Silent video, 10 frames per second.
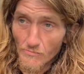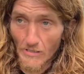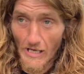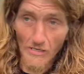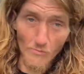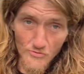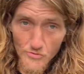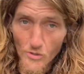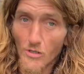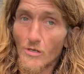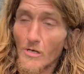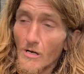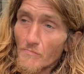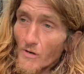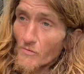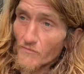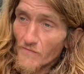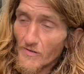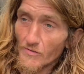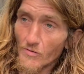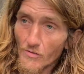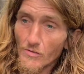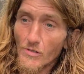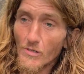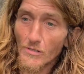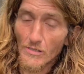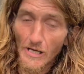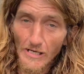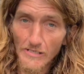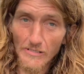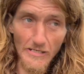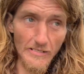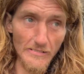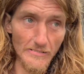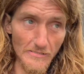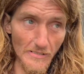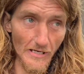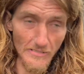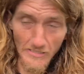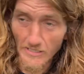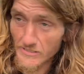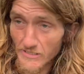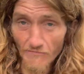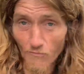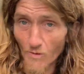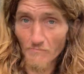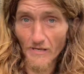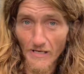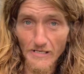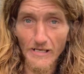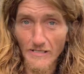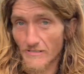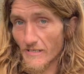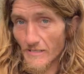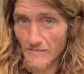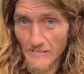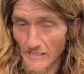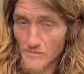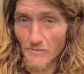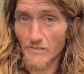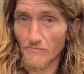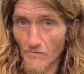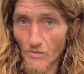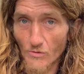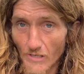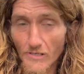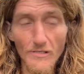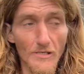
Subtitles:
out of withdrawal. But with fentanyl, I sniff 1 bag and it gets me okay.